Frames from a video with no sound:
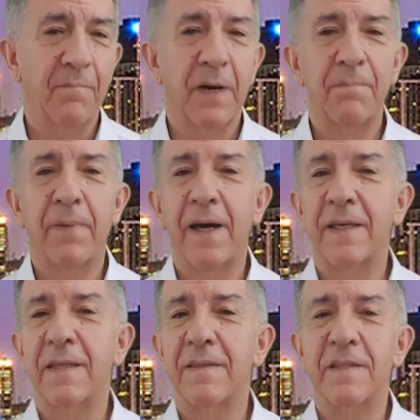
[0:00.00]
but
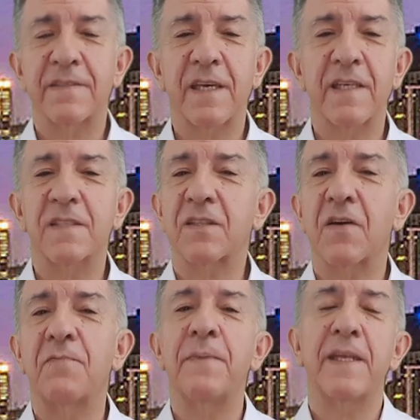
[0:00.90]
by the saints
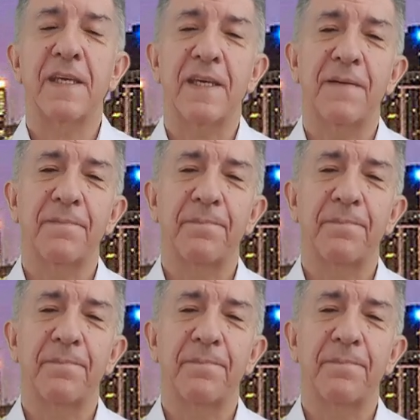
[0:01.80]
of many.